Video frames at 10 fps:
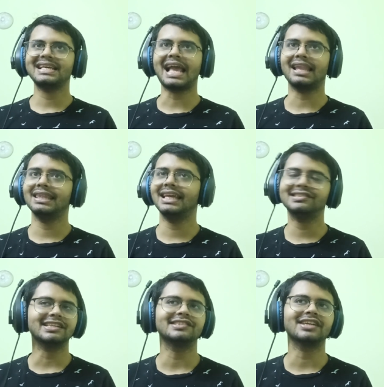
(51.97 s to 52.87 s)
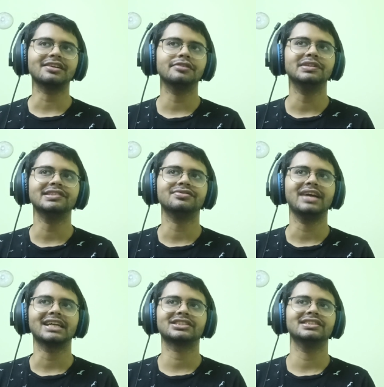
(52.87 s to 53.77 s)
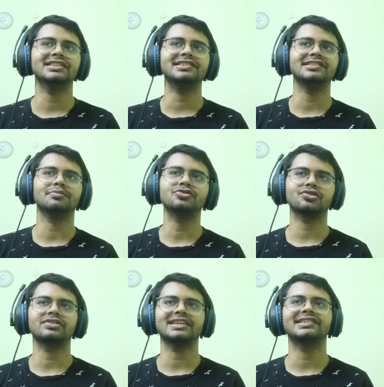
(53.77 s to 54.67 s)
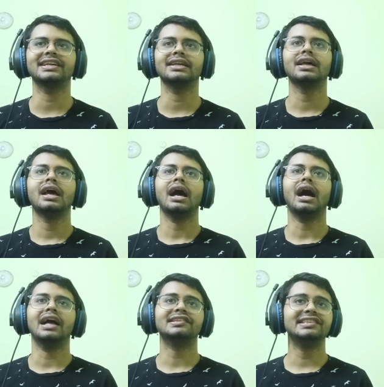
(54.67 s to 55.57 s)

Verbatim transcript: yeah let's get started with this reaction this is mushoku tensei uh,